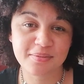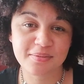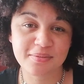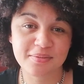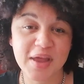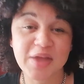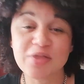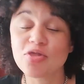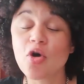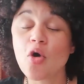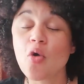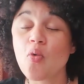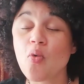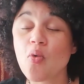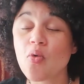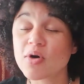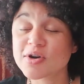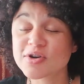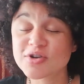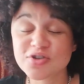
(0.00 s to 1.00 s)
in the
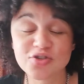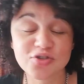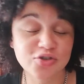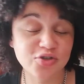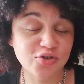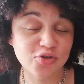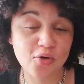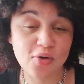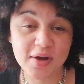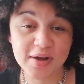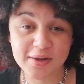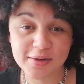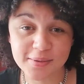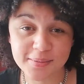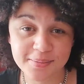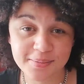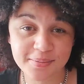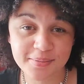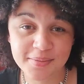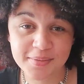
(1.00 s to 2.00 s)
worst soil,
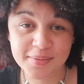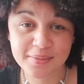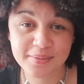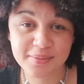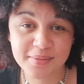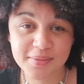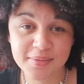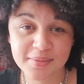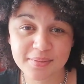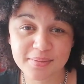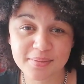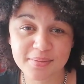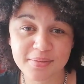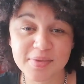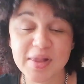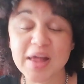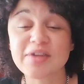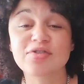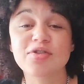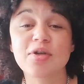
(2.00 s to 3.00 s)

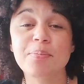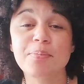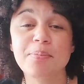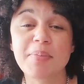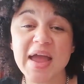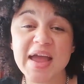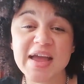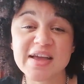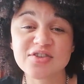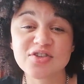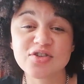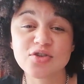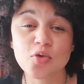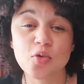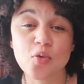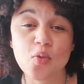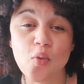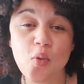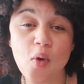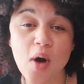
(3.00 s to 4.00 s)
like the best
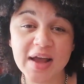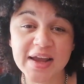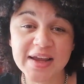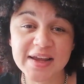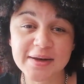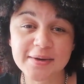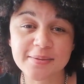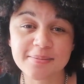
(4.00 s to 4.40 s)
wine.